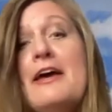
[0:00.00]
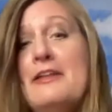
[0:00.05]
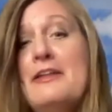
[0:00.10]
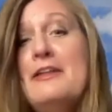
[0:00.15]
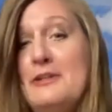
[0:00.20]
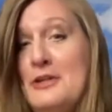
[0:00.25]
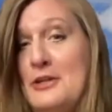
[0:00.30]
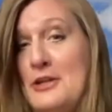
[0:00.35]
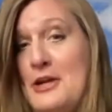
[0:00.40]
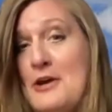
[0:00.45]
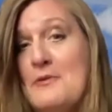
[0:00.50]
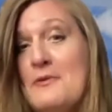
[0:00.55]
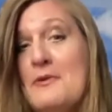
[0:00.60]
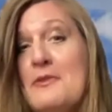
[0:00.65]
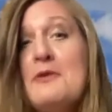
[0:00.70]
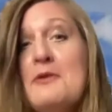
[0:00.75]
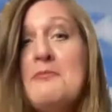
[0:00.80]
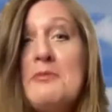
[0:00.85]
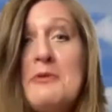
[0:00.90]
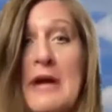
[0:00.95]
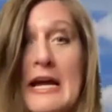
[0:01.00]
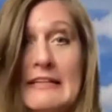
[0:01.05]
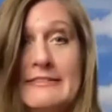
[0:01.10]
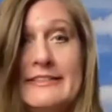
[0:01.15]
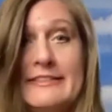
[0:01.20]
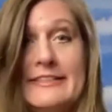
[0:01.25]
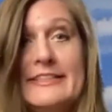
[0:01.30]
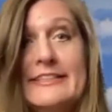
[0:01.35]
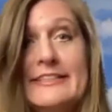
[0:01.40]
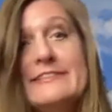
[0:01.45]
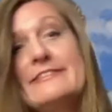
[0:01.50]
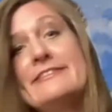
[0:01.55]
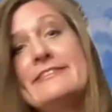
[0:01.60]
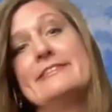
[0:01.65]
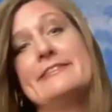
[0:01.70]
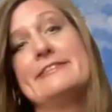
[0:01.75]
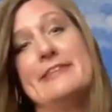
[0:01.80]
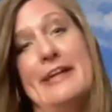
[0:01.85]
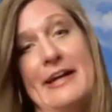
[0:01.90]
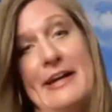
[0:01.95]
the president's